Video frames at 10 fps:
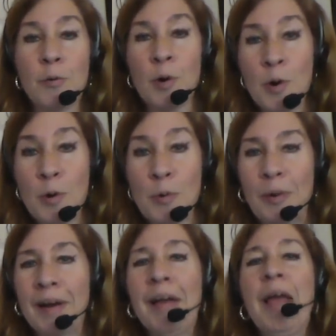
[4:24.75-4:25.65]

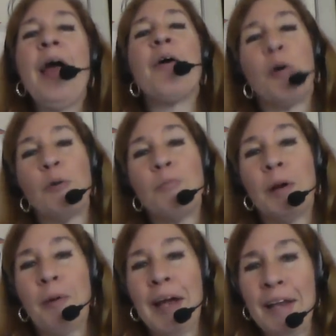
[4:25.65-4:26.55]
Woohoo! Who's
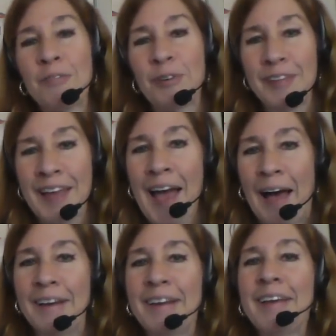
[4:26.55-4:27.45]
been waiting for
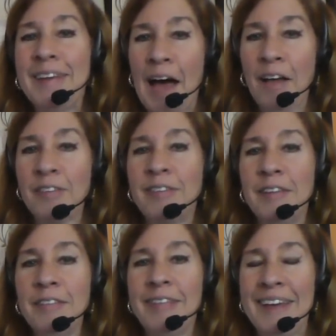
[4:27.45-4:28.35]
that? Yes,
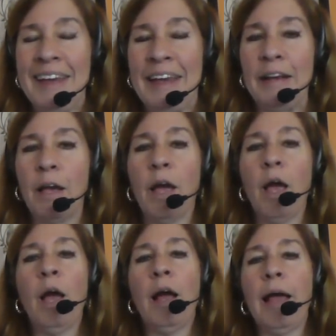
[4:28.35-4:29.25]
indeed.
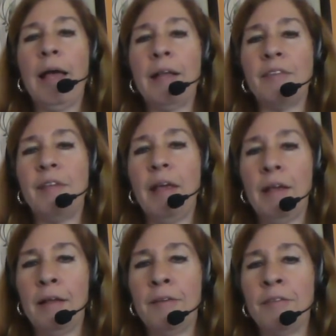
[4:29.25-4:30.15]
It
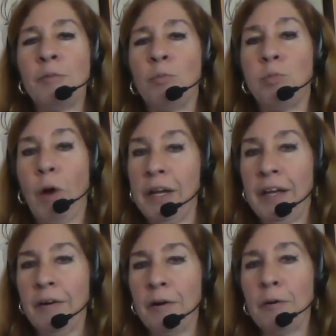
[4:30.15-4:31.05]
is right
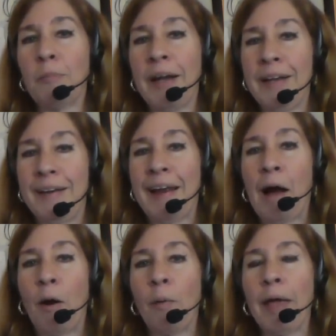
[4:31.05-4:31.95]
here, right
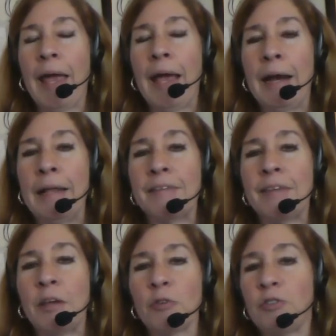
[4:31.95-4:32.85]
now, and it's,
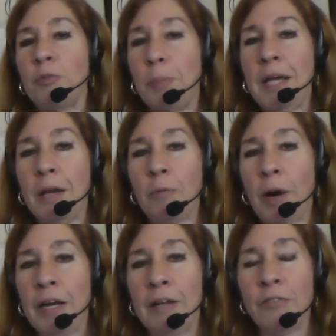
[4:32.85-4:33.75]
you're speeding
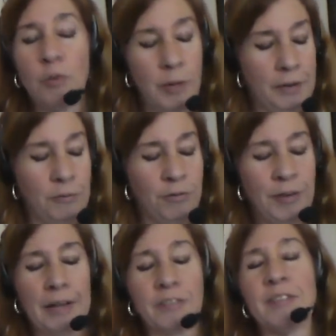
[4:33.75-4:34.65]
right into it. In
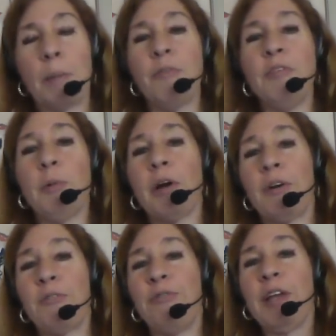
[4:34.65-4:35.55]
fact, some of you are
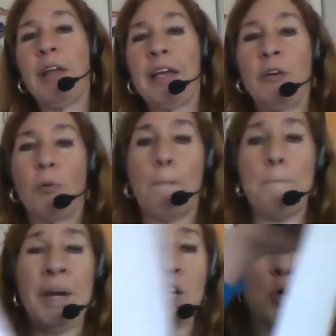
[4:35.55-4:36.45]
going to feel like you're
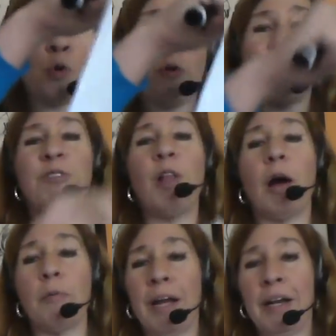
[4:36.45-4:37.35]

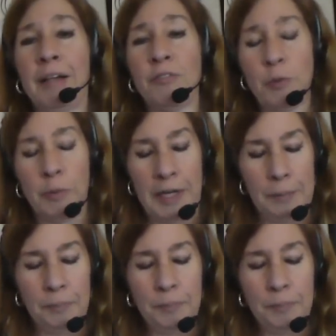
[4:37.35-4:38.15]
flung right into it.